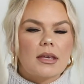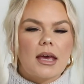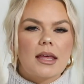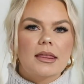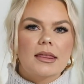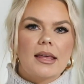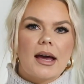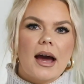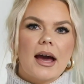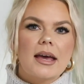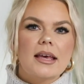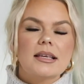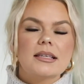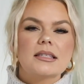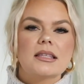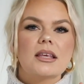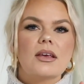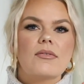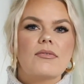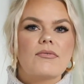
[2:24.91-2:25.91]
And that is
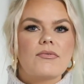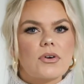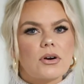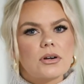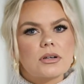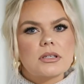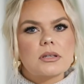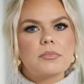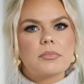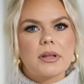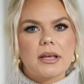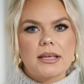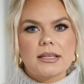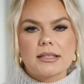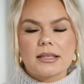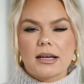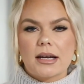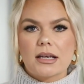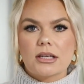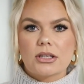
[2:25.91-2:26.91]
the first place
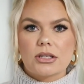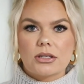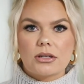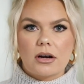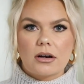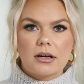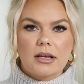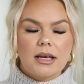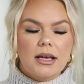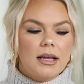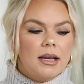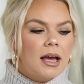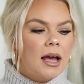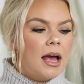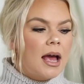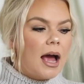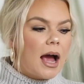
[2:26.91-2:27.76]
that I started.